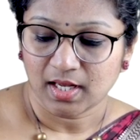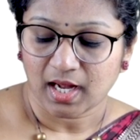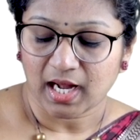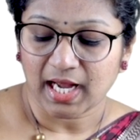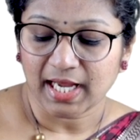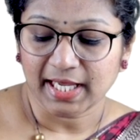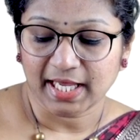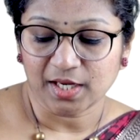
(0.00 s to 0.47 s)

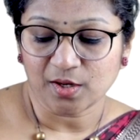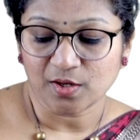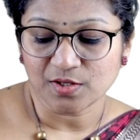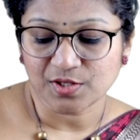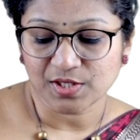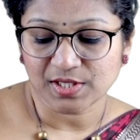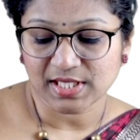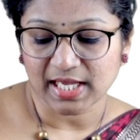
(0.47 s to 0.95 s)
I can
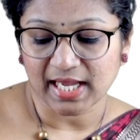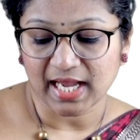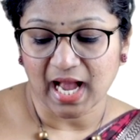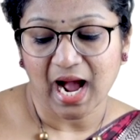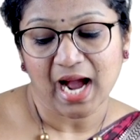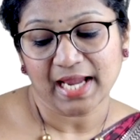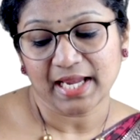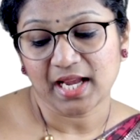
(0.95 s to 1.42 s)
also say
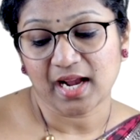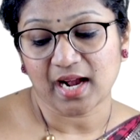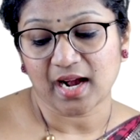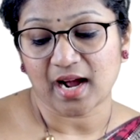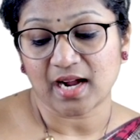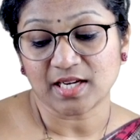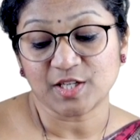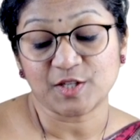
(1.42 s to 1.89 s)
I
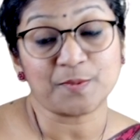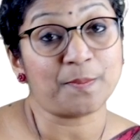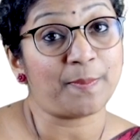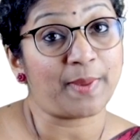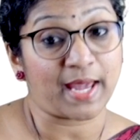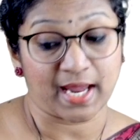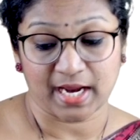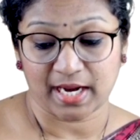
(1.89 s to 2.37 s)
can't
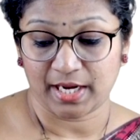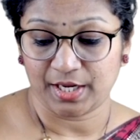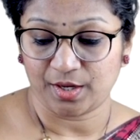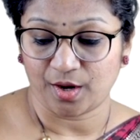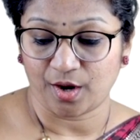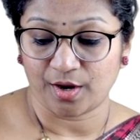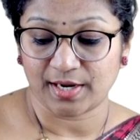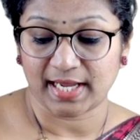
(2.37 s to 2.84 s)

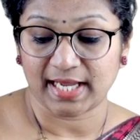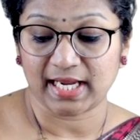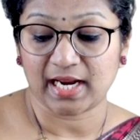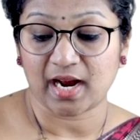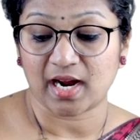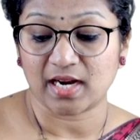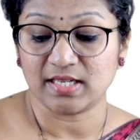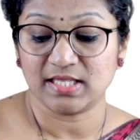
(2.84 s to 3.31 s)
bear or I
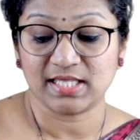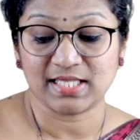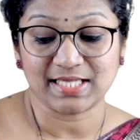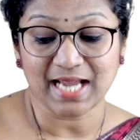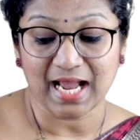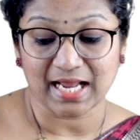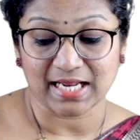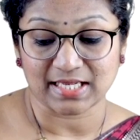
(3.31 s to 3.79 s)
can't
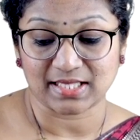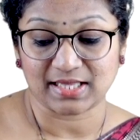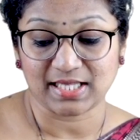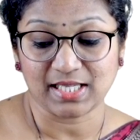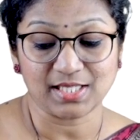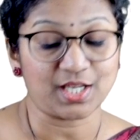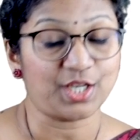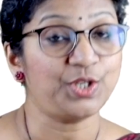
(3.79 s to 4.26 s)
stand.
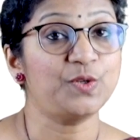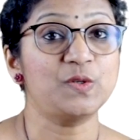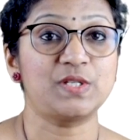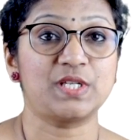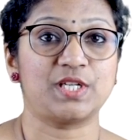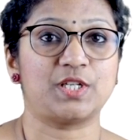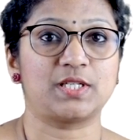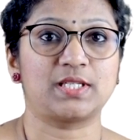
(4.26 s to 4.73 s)
These are
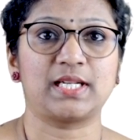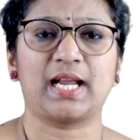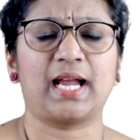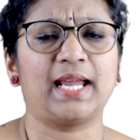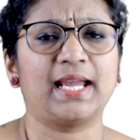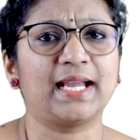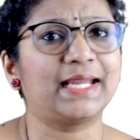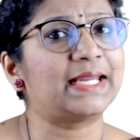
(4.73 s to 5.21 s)
usages.
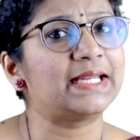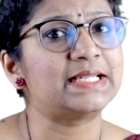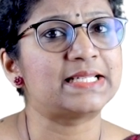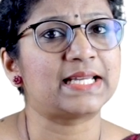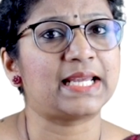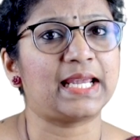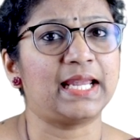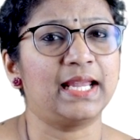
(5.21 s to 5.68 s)
Like I can
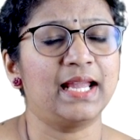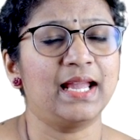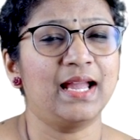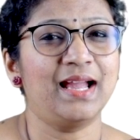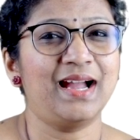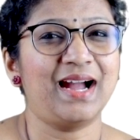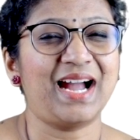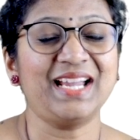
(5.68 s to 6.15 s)
say,
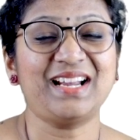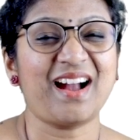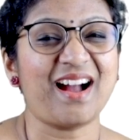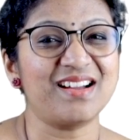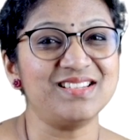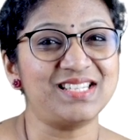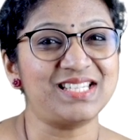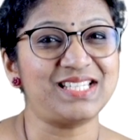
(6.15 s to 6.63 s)
I
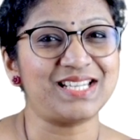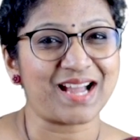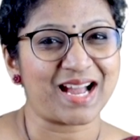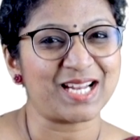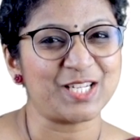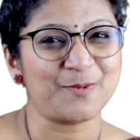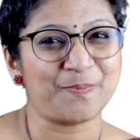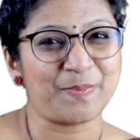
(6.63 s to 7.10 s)
can't
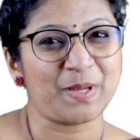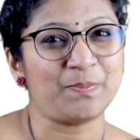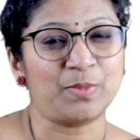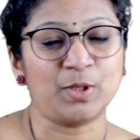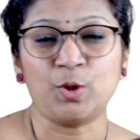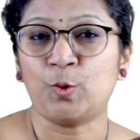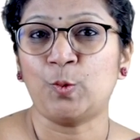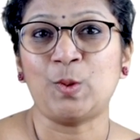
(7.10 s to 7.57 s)
stand
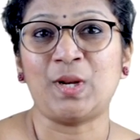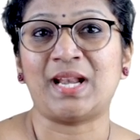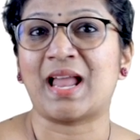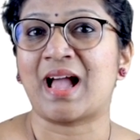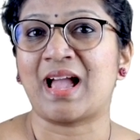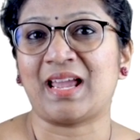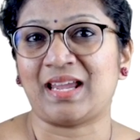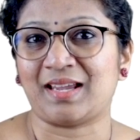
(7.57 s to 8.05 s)
people who
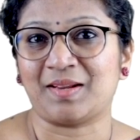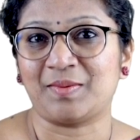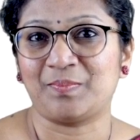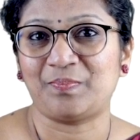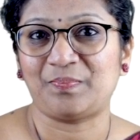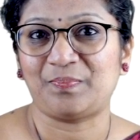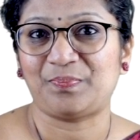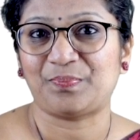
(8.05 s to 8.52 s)
lie.
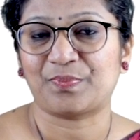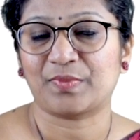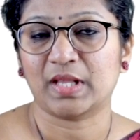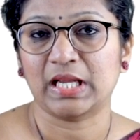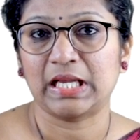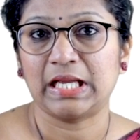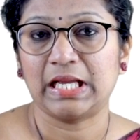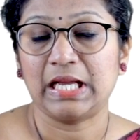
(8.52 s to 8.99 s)

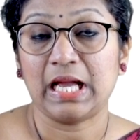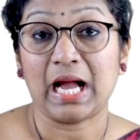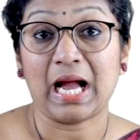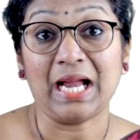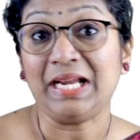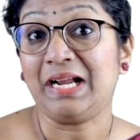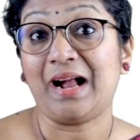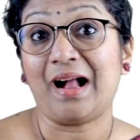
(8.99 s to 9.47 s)

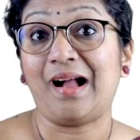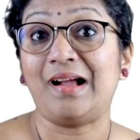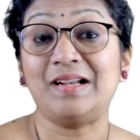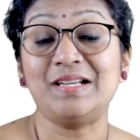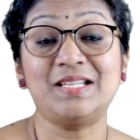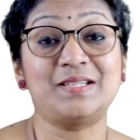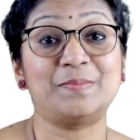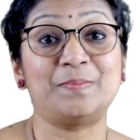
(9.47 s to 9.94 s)
I
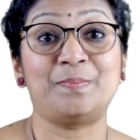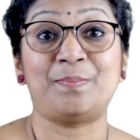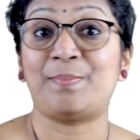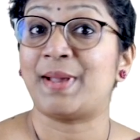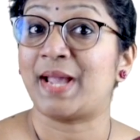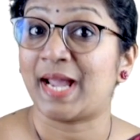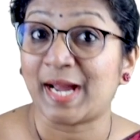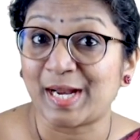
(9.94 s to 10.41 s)
can't
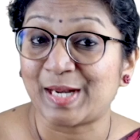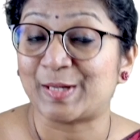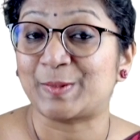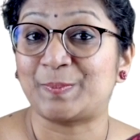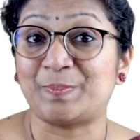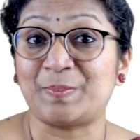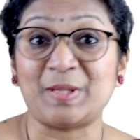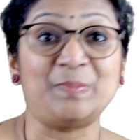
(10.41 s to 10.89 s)
bear
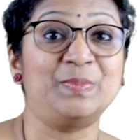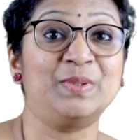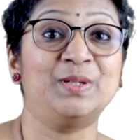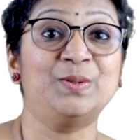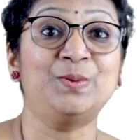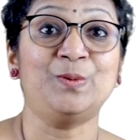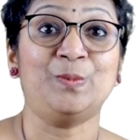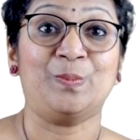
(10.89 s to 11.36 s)

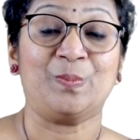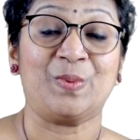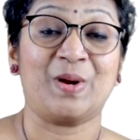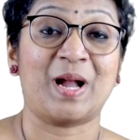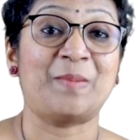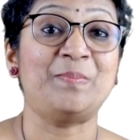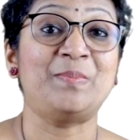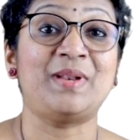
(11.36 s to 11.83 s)
people who
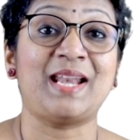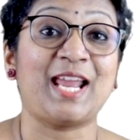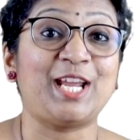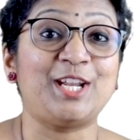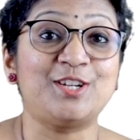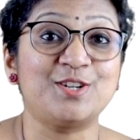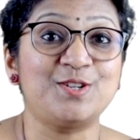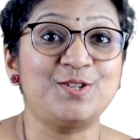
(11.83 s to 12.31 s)
come
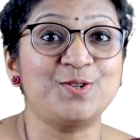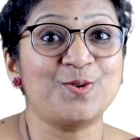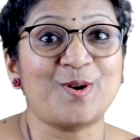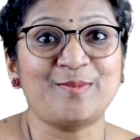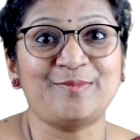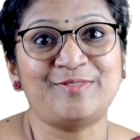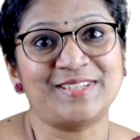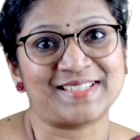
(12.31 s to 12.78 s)
late to
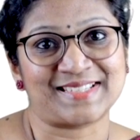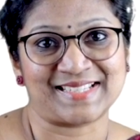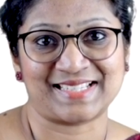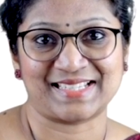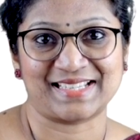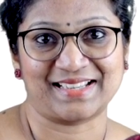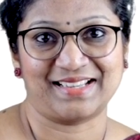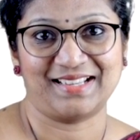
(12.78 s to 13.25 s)

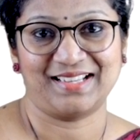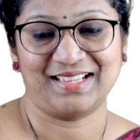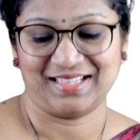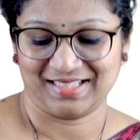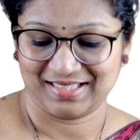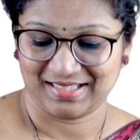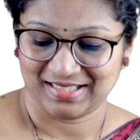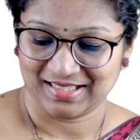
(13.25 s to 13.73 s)
office.
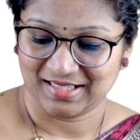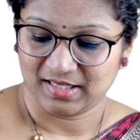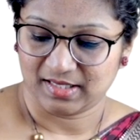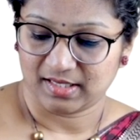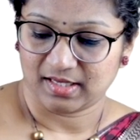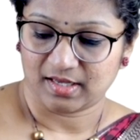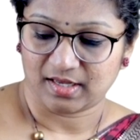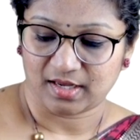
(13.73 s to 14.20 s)

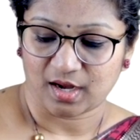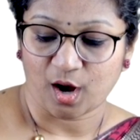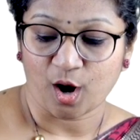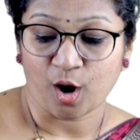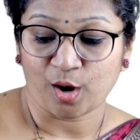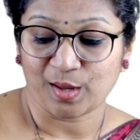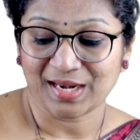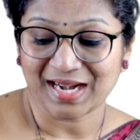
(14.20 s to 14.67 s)

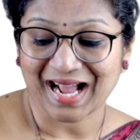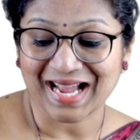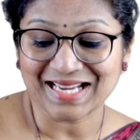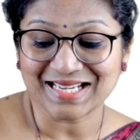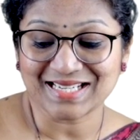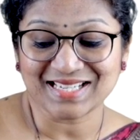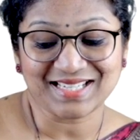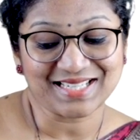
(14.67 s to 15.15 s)
Or
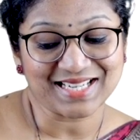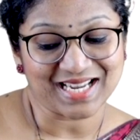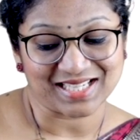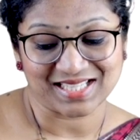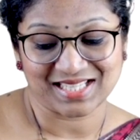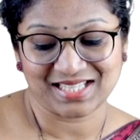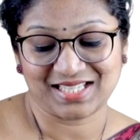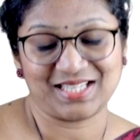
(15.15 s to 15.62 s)
I
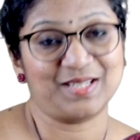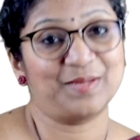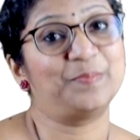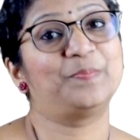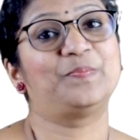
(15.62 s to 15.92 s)
detest